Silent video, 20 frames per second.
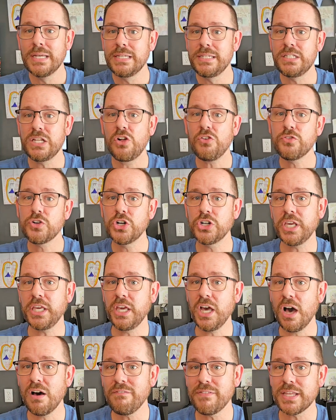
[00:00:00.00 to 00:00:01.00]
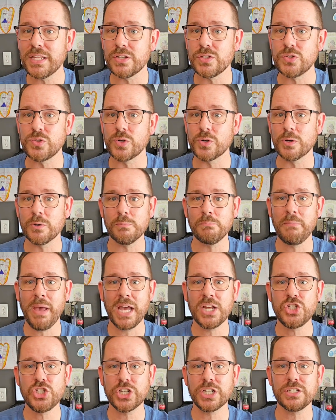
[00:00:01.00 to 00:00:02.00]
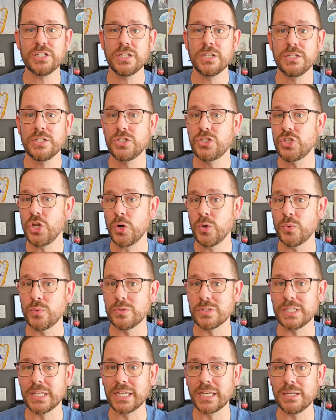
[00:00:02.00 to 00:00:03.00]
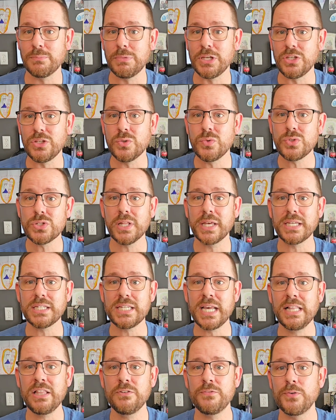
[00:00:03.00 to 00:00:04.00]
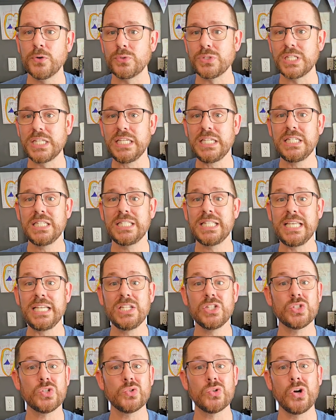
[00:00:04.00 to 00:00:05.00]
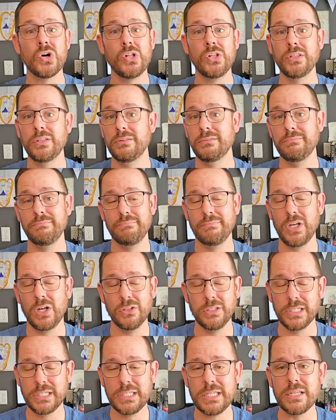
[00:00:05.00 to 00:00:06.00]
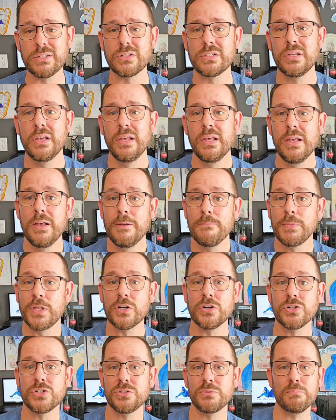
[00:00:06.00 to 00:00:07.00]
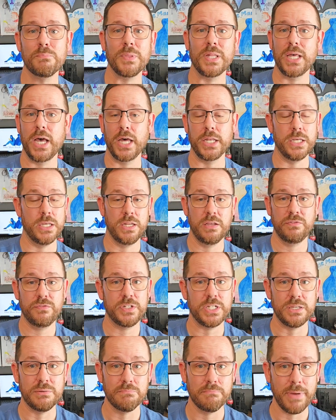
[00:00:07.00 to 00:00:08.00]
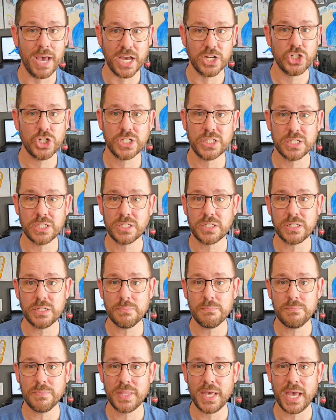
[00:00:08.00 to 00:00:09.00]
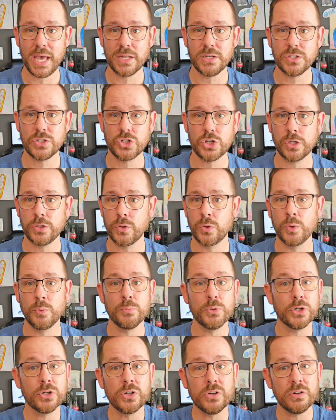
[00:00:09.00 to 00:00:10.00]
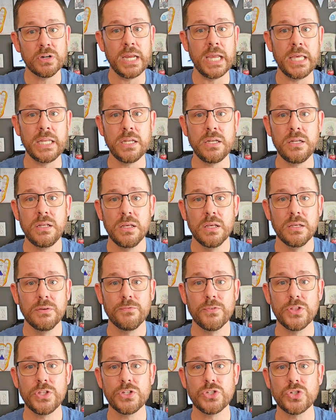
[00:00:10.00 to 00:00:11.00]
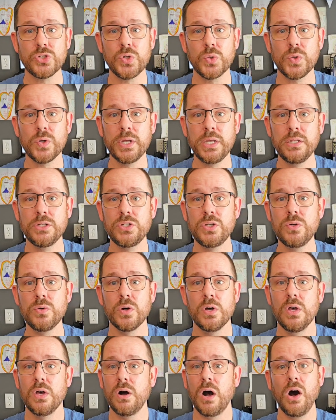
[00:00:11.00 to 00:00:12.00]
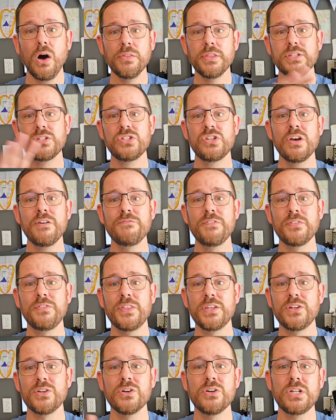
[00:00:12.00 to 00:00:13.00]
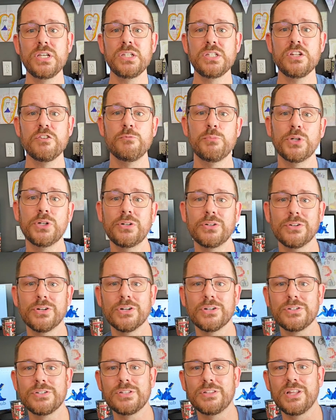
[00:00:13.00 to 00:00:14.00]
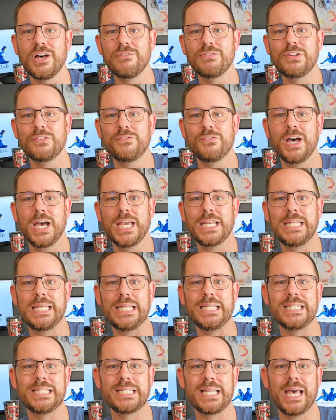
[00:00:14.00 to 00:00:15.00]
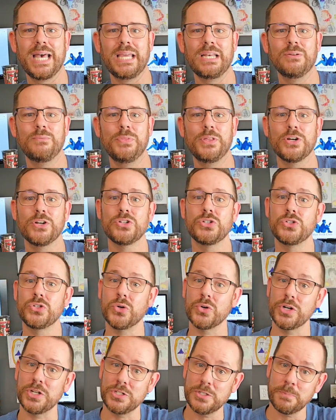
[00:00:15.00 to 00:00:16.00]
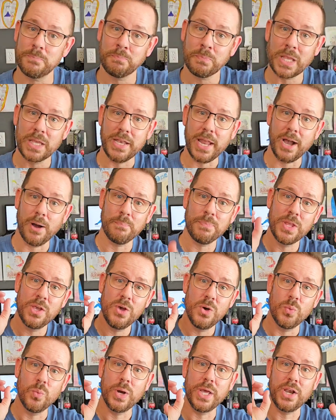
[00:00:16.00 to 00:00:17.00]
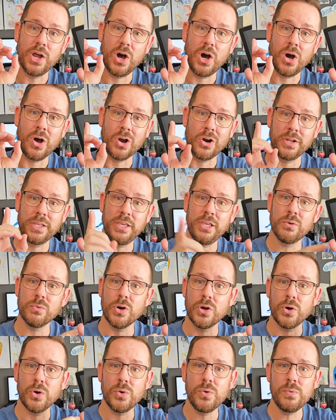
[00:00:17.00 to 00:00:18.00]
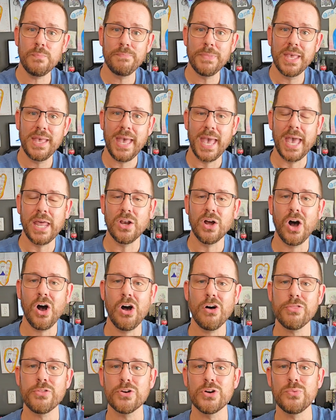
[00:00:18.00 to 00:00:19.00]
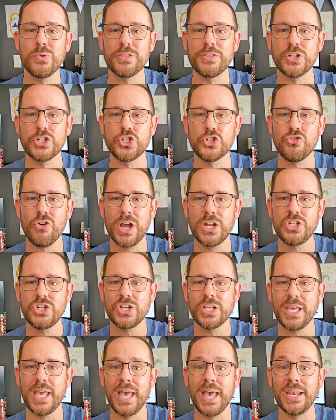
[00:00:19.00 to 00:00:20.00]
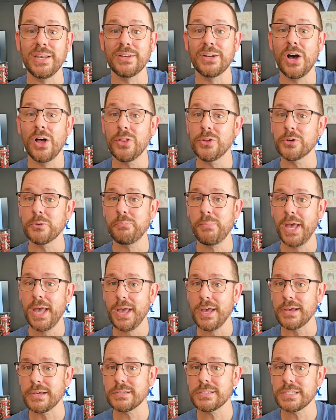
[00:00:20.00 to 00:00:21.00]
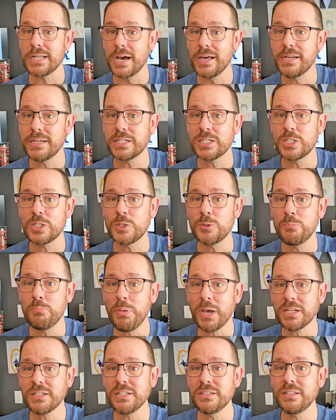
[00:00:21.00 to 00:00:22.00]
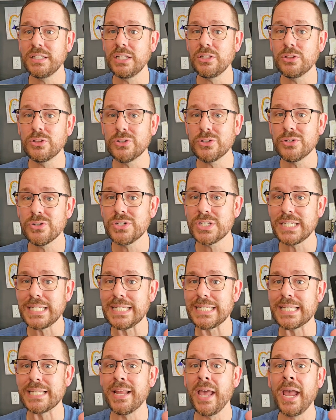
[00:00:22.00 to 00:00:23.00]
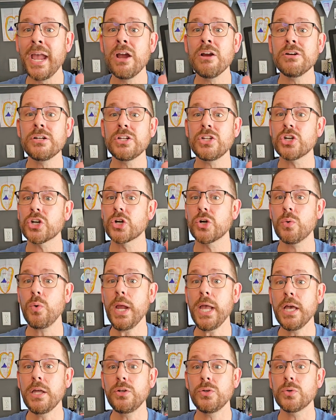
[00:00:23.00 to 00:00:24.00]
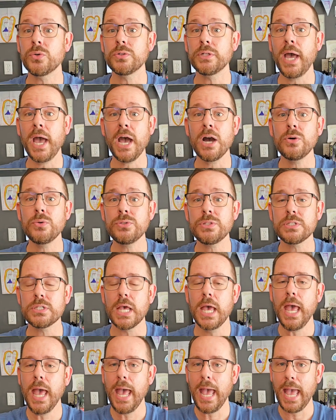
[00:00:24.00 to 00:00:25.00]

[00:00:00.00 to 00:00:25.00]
self-cooking ovens, or magic stones that can be used like telephones. These things are all, all exist. There's a nifty magic system that Charlie Holmberg created for this story too. All the stuff that the nerdiest of book nerds love to find inside their stories. Now, when our hero, an author with a tragic and colored past, unexpectedly learns he's inherited a grand old house